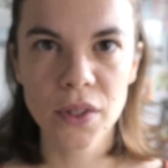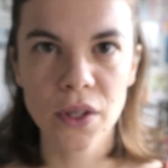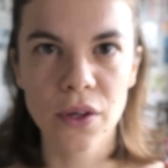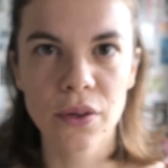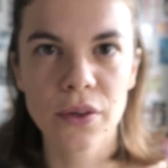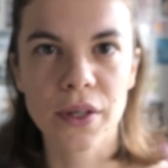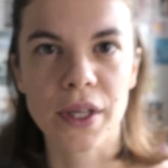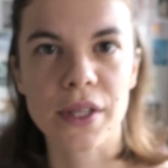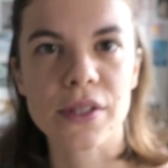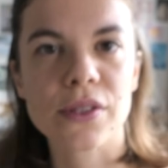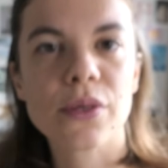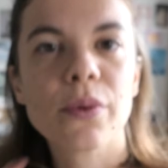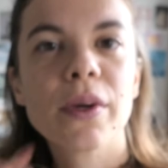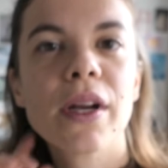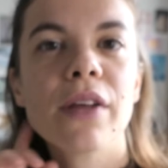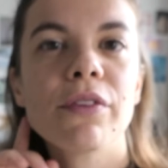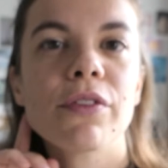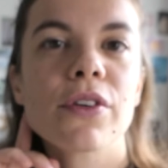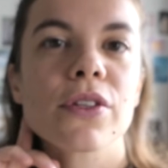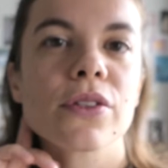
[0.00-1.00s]
Okay, so what
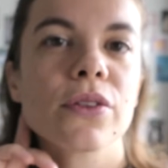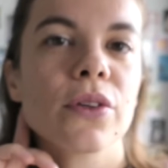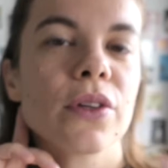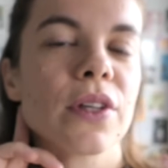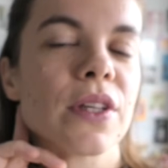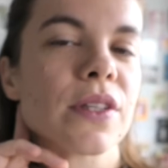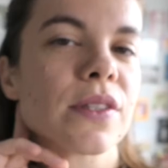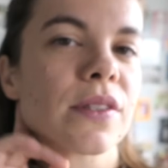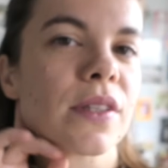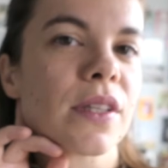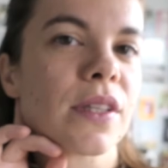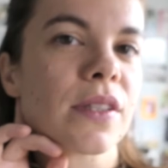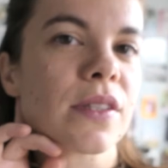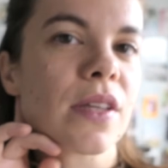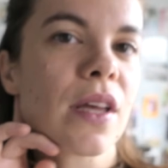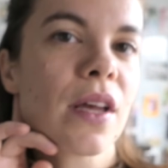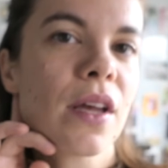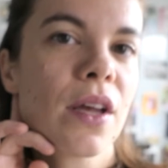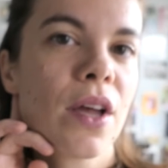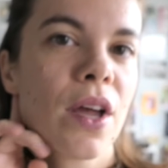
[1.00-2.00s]
I first noticed is
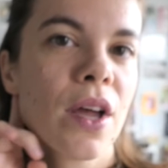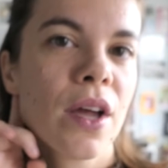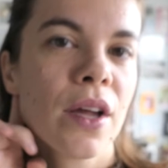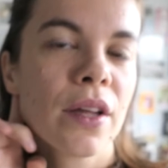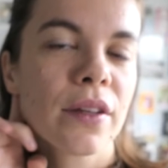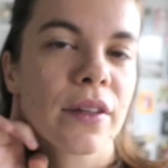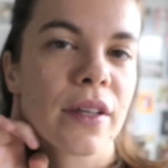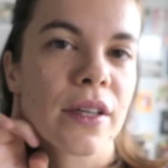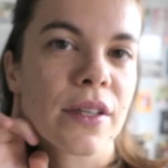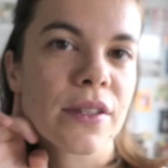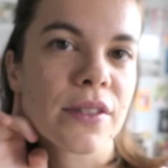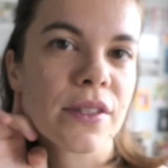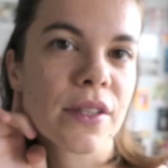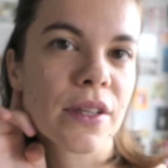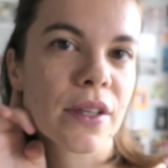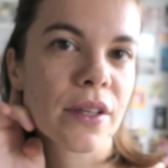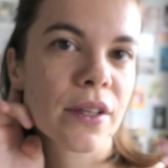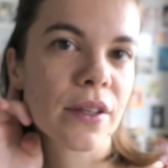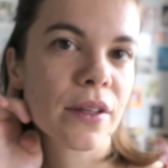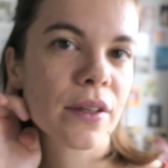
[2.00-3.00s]
there's
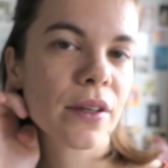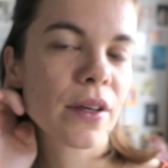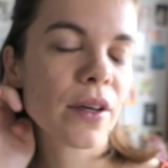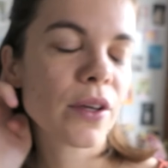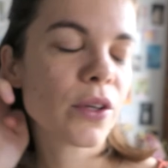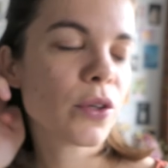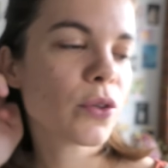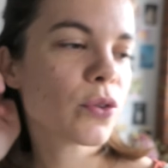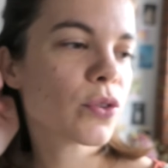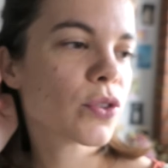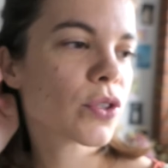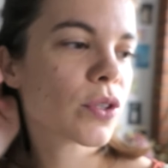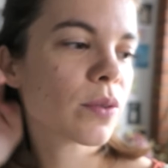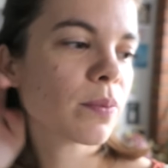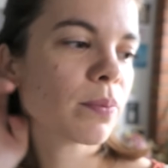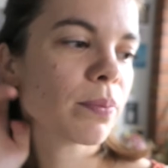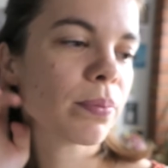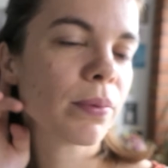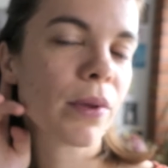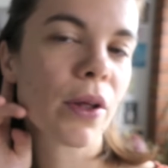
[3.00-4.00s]
a huge
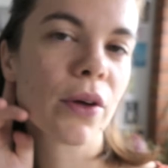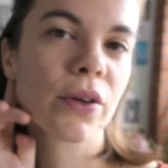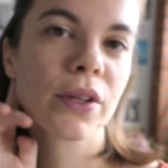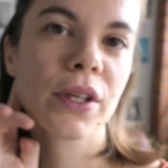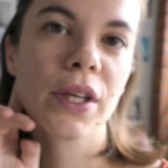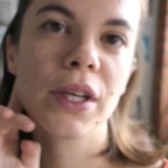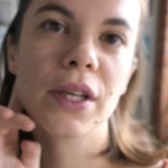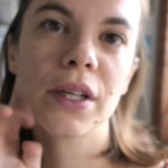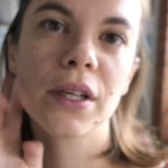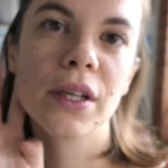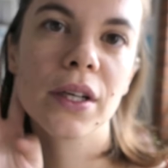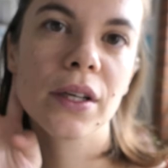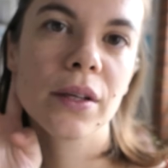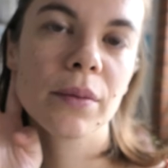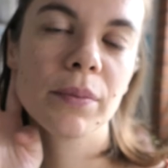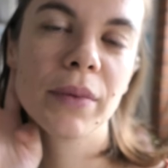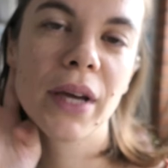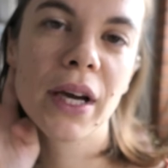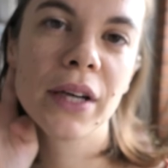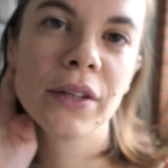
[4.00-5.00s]
block here
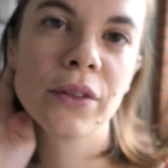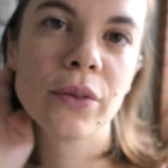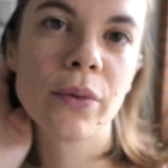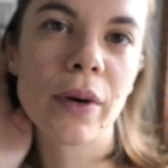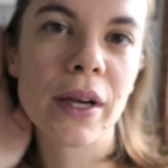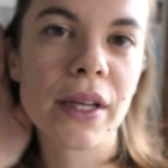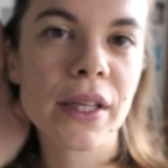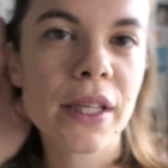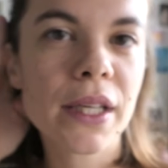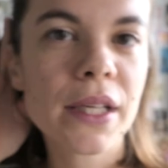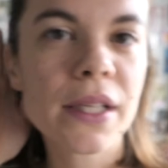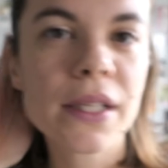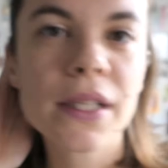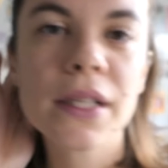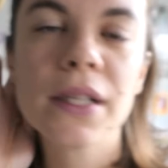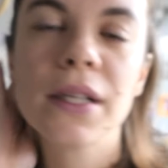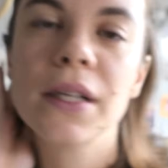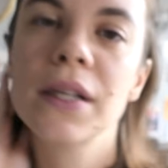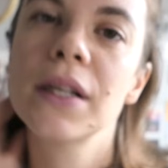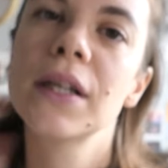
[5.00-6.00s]
behind the right ear,
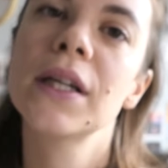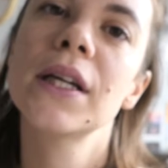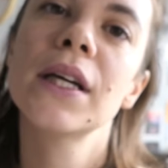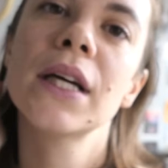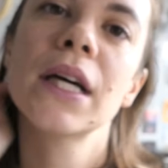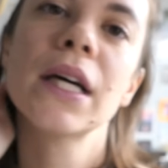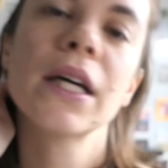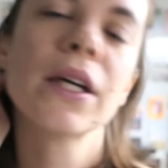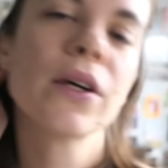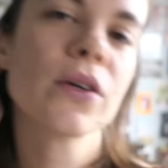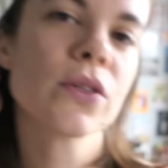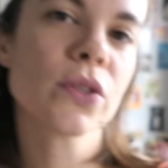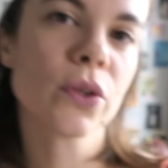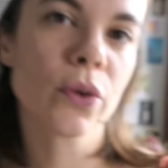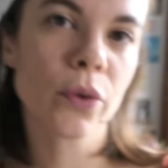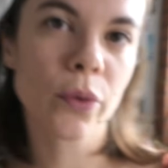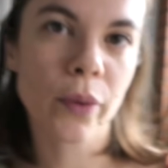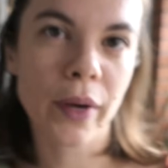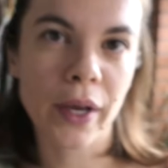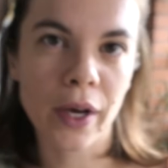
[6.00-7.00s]
and it goes
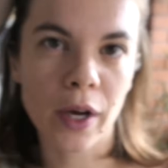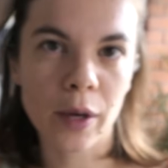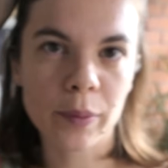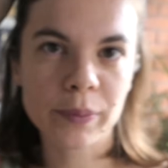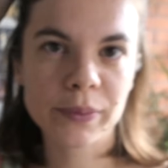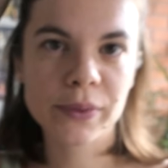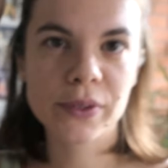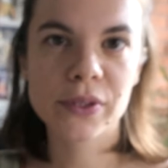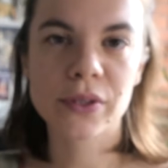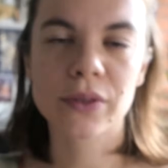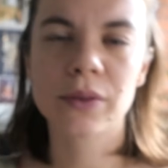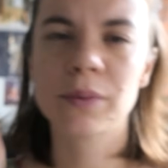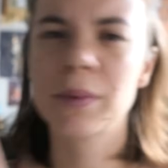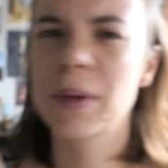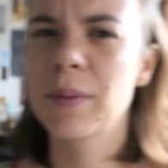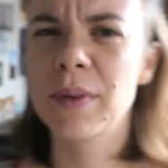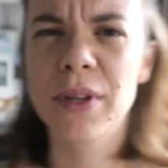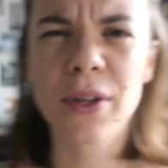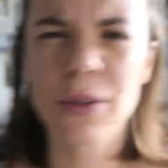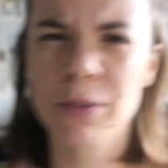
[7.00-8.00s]
all the way up. So
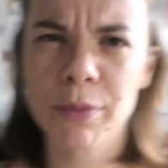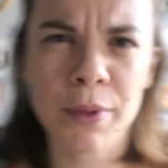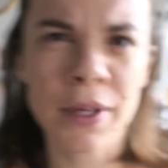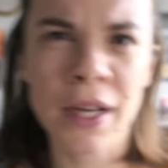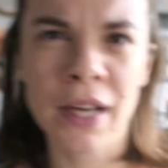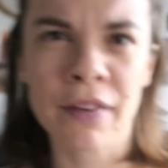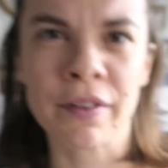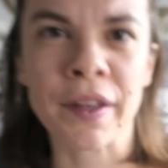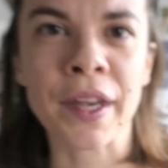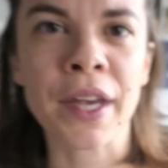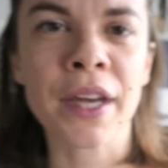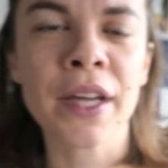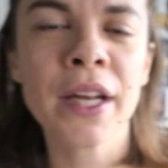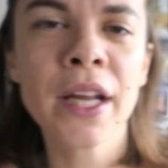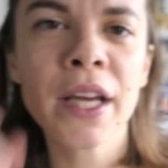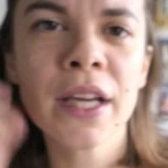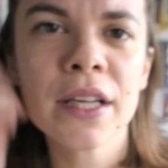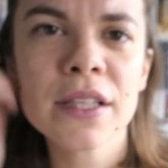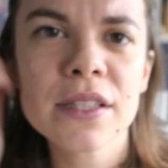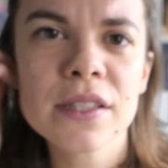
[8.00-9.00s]
maybe you've been having
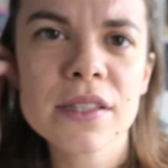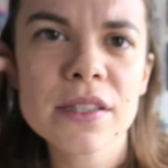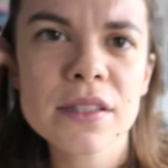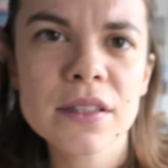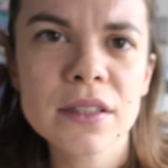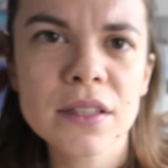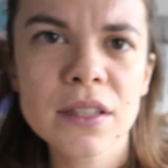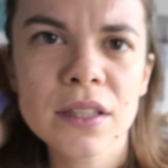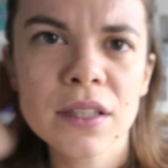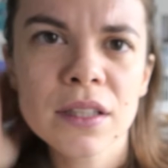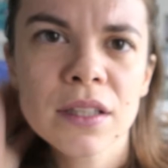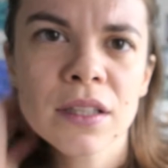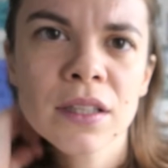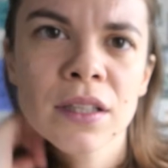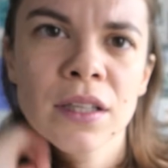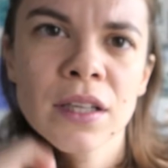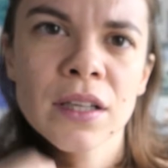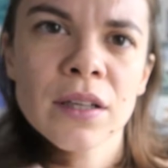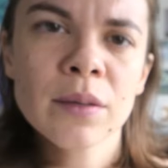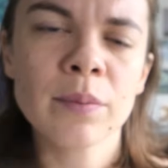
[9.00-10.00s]
headaches,
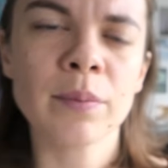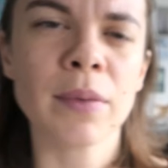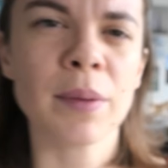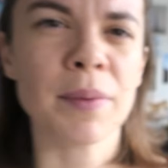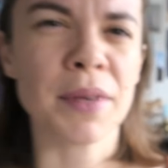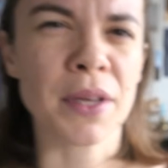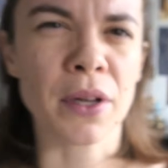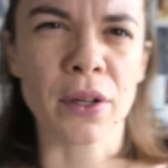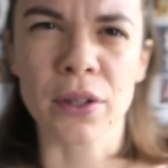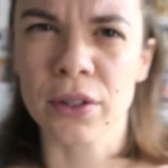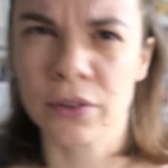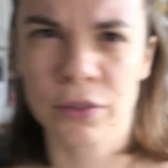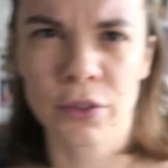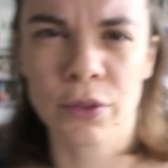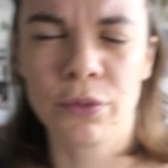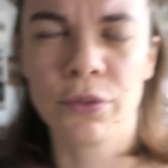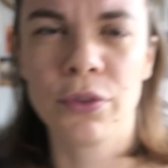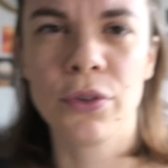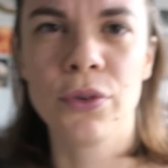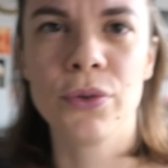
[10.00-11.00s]
maybe a lot of
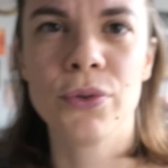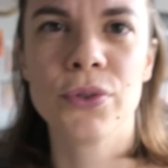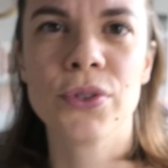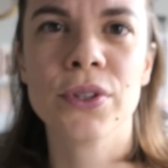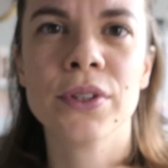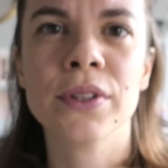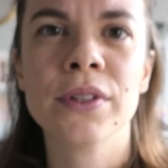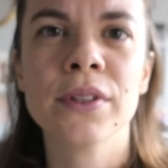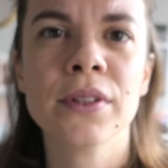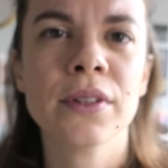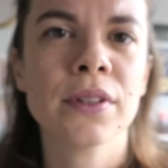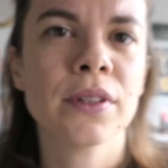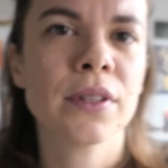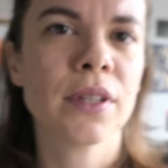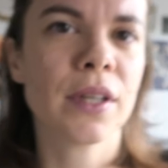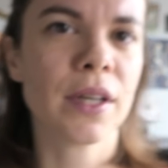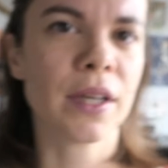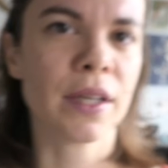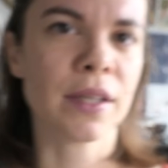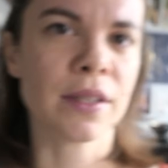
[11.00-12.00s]
confusion,
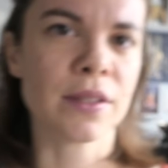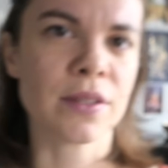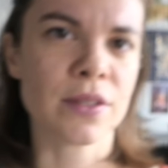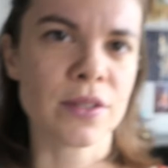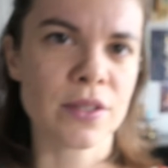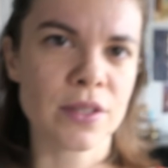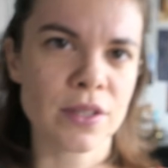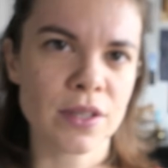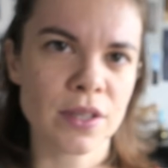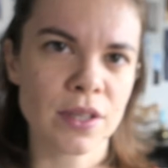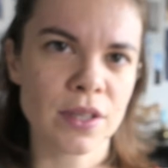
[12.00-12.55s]
and